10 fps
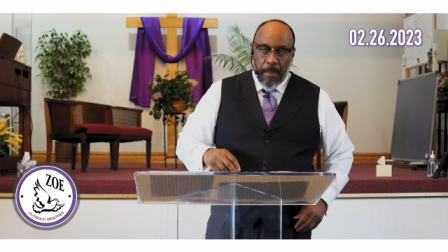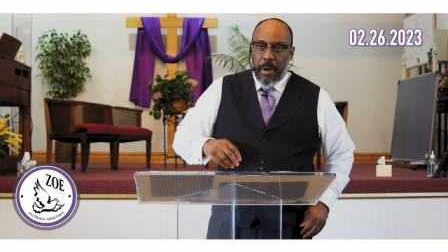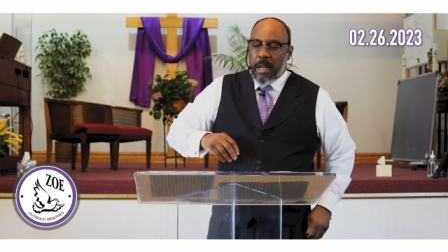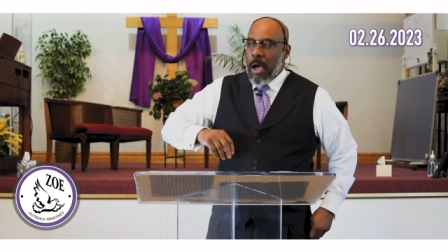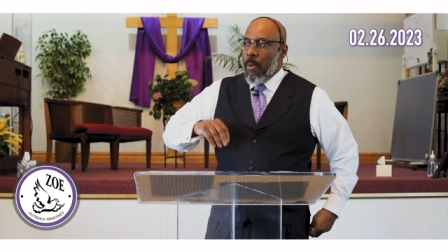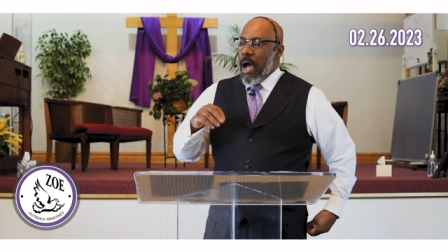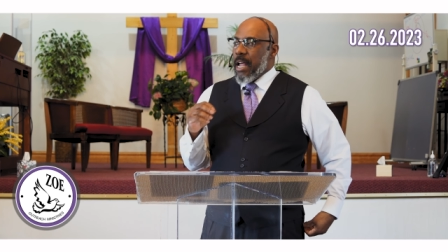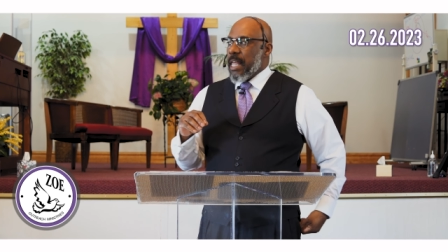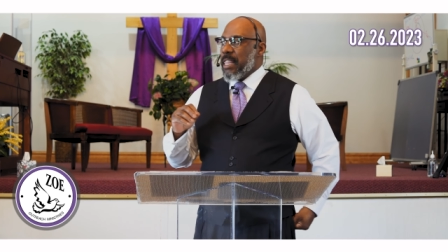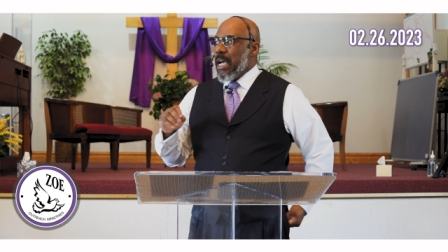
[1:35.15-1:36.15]
But
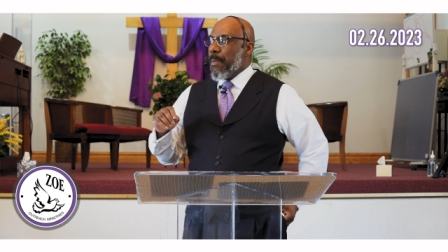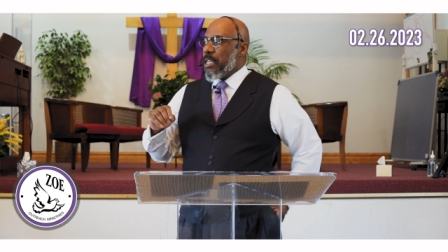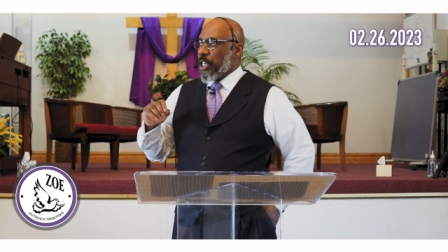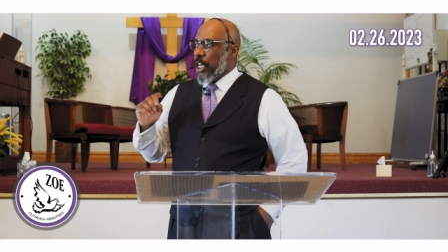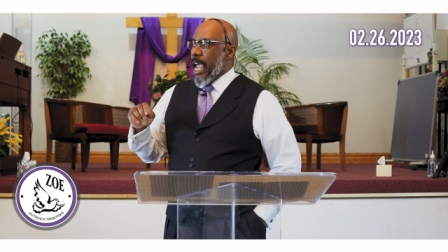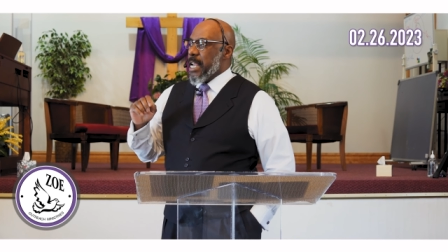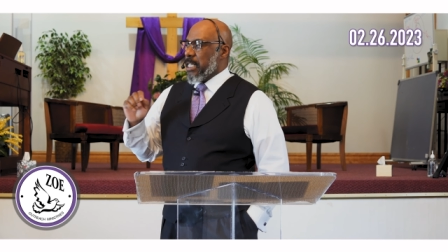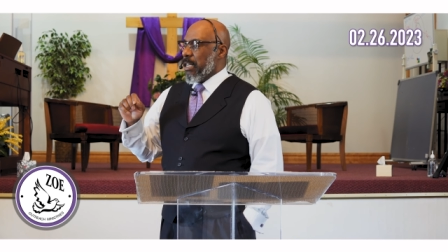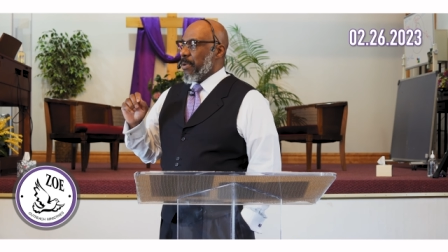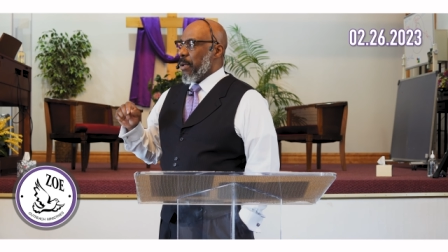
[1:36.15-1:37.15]
I, I think I'm going to change
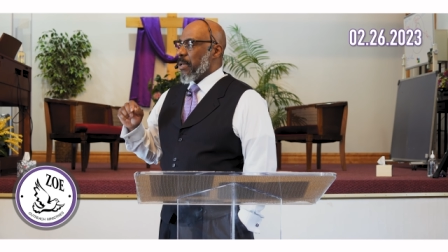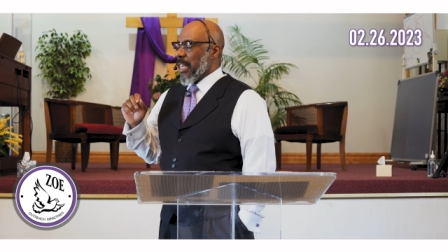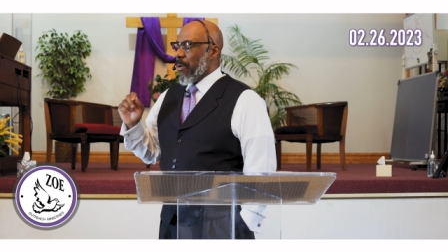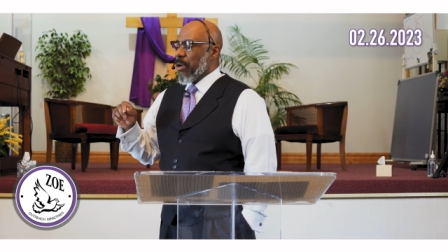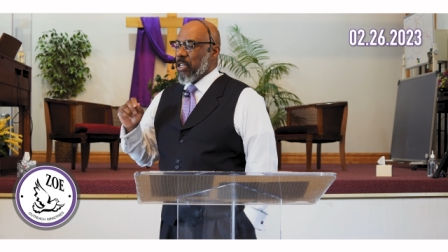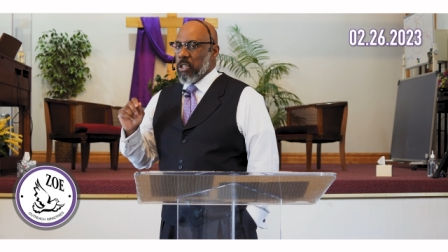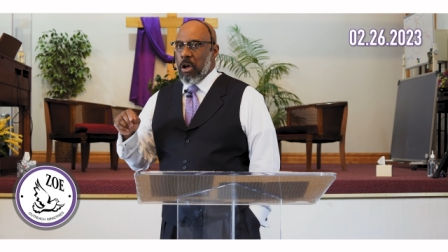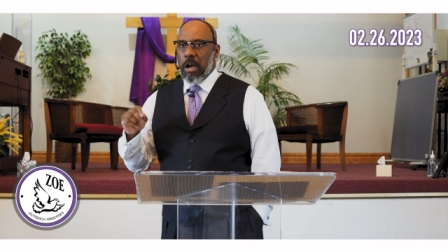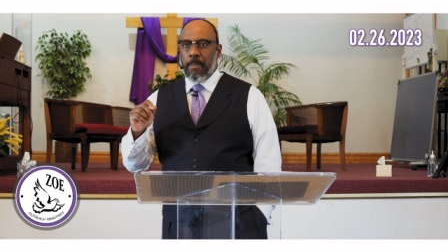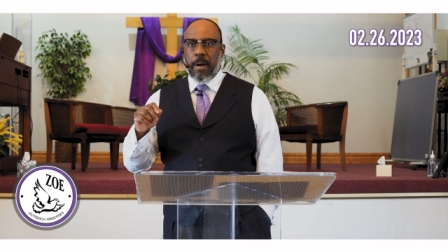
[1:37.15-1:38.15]
a little bit. I'm, i think I want to
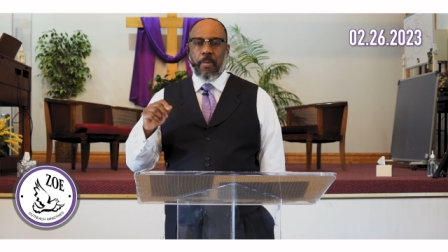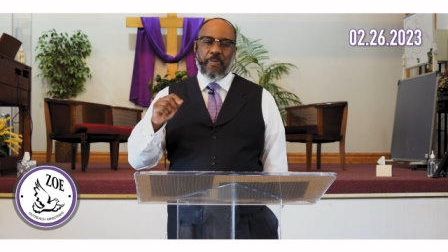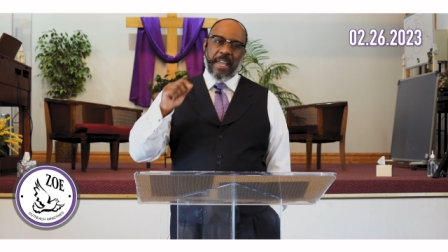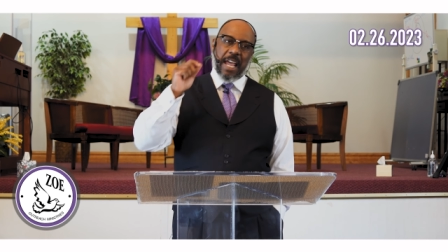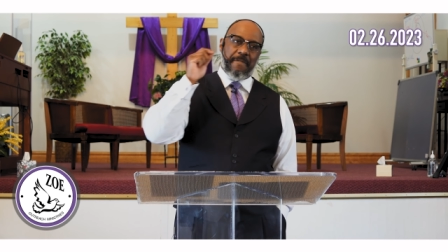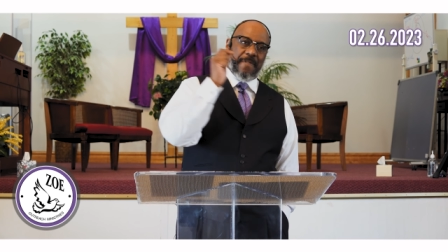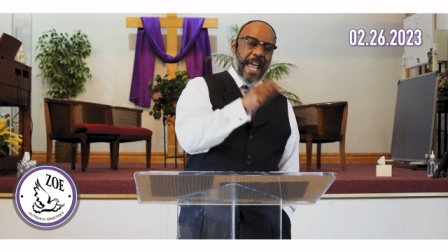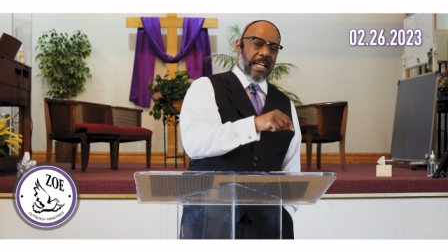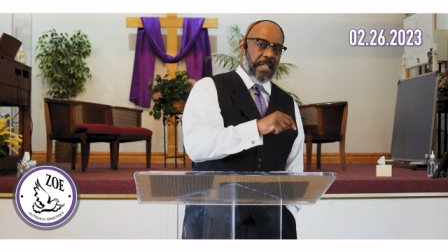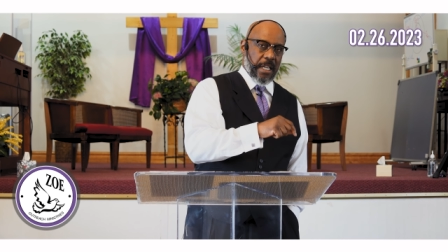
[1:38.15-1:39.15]
talk about the
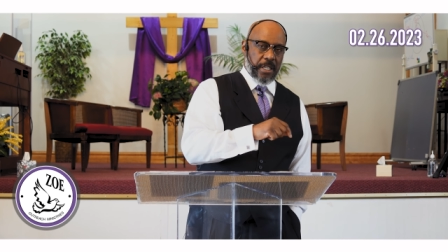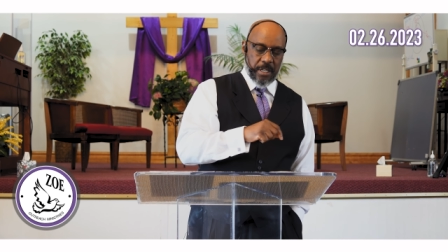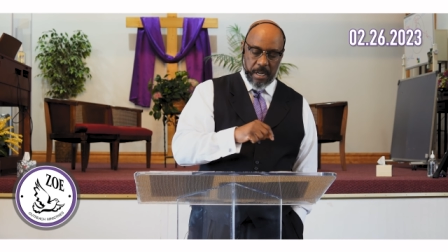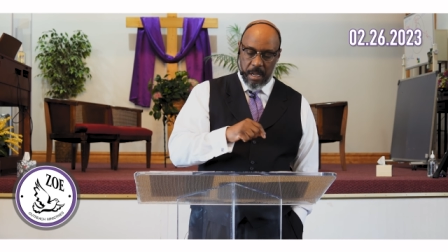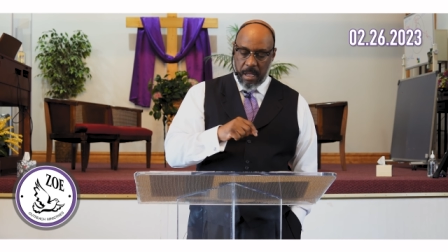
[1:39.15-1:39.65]
advantage